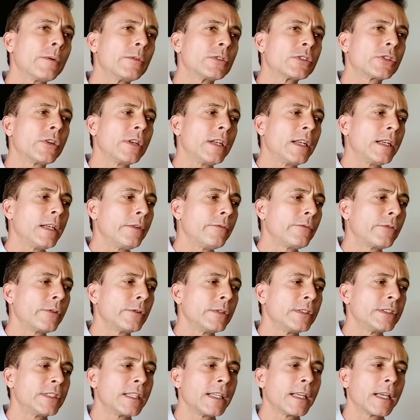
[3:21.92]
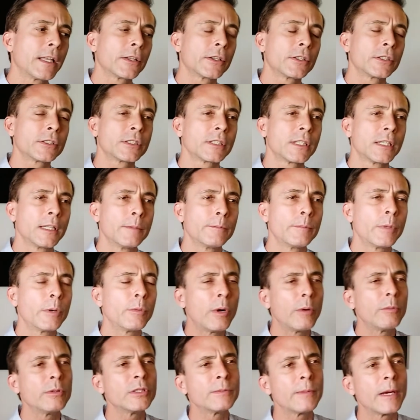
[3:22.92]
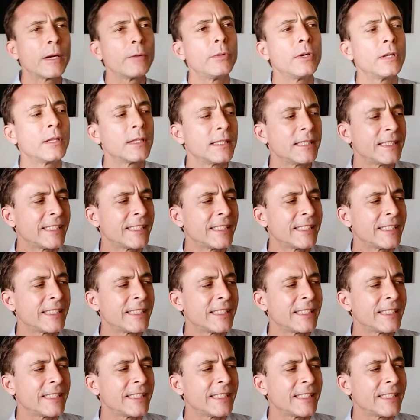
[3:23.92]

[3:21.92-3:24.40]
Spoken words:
I was good at influencing others, but what was my real